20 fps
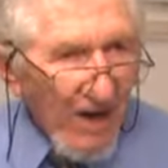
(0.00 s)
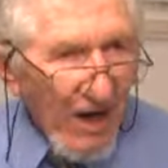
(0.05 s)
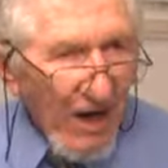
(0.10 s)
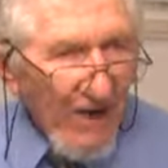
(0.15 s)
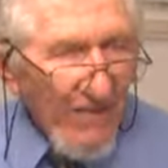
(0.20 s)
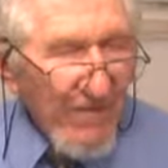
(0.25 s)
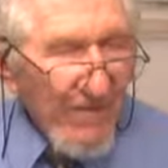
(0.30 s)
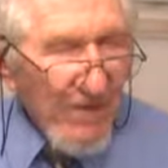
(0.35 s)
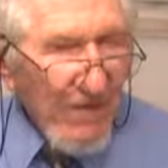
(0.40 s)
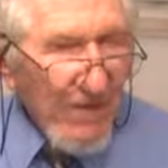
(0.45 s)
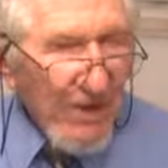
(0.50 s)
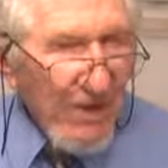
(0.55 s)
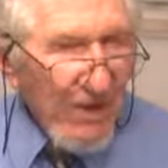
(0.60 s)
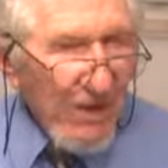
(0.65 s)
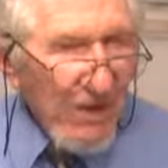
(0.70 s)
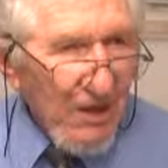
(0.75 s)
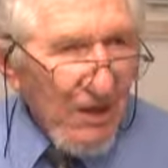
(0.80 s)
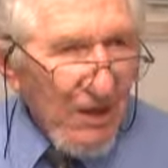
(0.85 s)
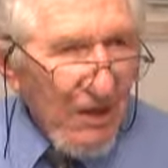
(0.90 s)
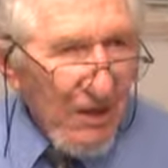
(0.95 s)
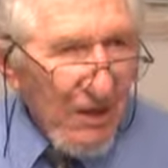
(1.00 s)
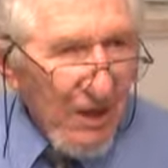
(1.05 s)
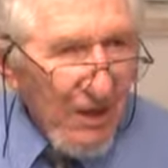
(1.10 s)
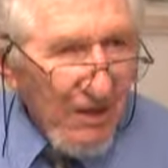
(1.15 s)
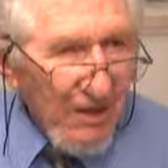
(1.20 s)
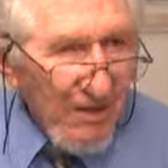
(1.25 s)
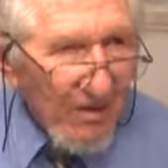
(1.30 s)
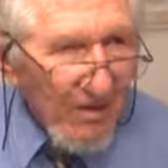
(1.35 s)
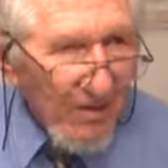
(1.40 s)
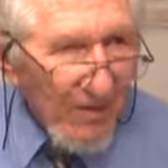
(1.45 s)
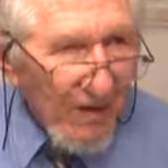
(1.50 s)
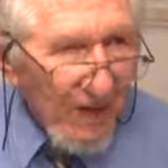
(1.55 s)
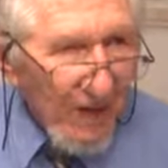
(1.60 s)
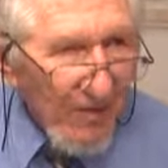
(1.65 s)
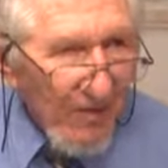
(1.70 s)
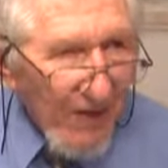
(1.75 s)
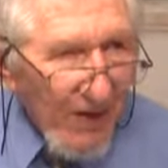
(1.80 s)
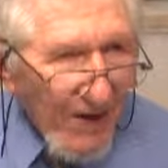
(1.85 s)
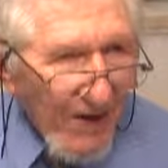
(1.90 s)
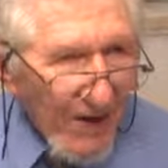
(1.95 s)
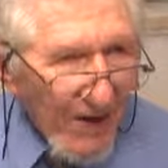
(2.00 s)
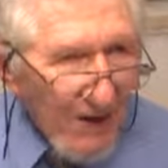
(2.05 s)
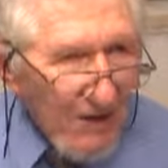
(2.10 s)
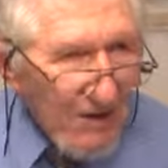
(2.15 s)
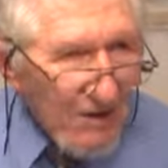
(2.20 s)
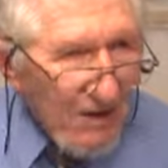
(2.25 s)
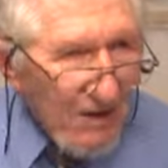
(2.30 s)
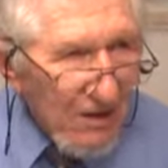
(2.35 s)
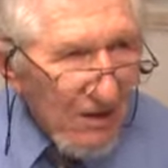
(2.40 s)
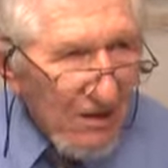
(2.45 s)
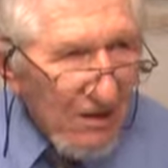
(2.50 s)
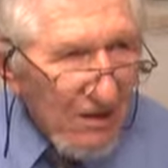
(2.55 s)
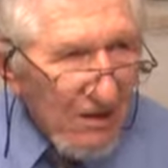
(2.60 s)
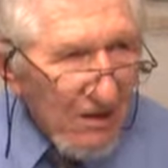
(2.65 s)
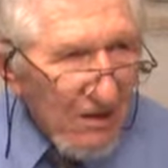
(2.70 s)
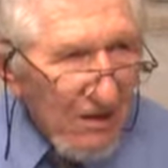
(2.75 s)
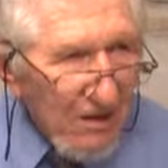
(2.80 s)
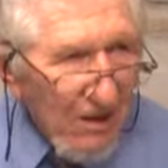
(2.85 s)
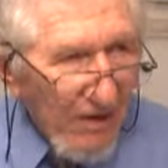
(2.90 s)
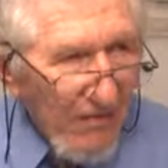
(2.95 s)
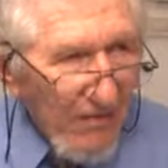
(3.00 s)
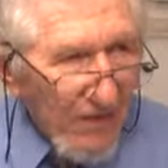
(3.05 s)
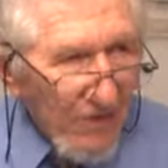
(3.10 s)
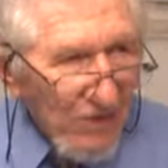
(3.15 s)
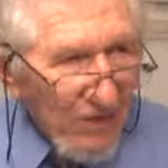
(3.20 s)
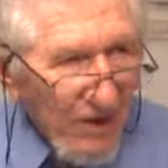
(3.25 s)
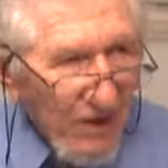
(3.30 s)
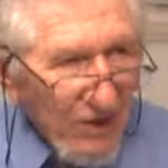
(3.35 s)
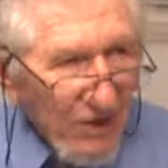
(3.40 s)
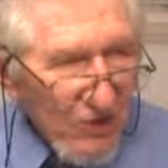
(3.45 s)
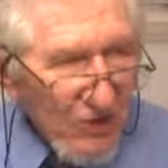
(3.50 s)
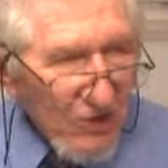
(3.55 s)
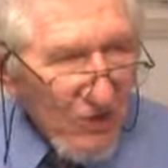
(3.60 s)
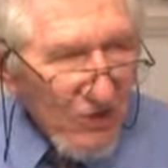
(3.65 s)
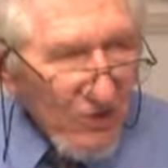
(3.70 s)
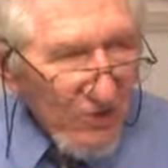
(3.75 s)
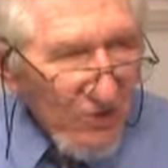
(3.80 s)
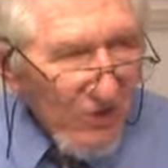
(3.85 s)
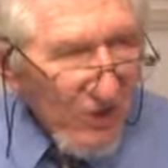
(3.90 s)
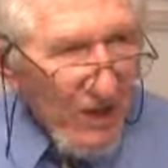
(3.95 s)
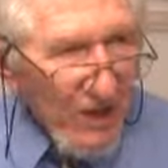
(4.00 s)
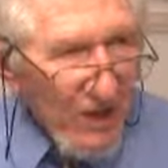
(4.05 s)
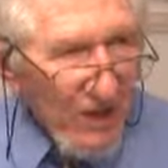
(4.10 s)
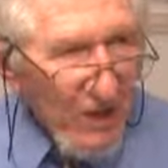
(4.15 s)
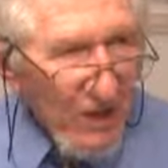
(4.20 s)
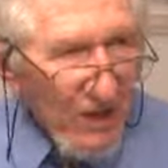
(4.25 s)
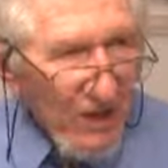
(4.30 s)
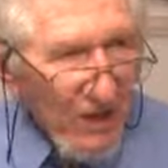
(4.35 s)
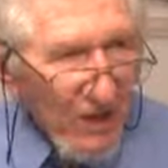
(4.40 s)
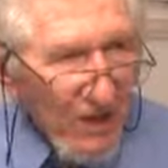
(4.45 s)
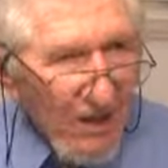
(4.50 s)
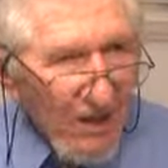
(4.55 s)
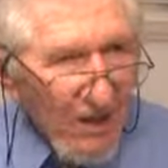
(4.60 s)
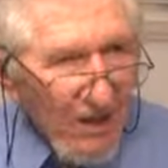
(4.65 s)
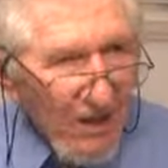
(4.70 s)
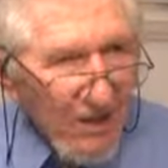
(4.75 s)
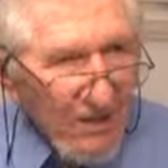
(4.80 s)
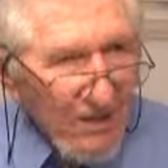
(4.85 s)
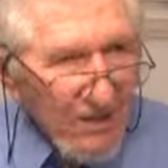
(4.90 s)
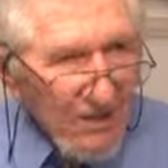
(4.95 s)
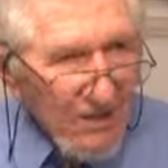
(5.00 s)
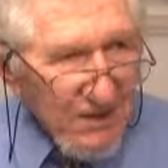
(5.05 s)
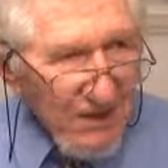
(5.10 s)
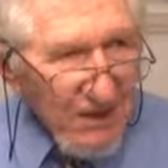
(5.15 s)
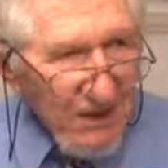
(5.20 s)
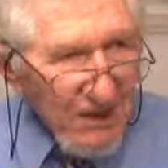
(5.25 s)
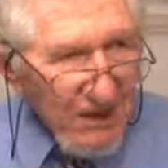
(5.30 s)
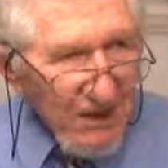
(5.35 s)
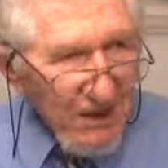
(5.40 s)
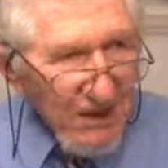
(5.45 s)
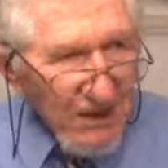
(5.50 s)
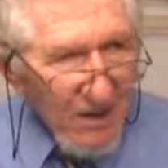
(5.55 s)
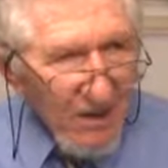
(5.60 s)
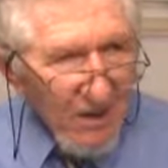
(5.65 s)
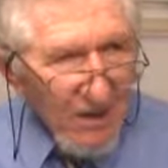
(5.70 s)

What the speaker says: I even put it in the appendix, a few sections, so the reader can see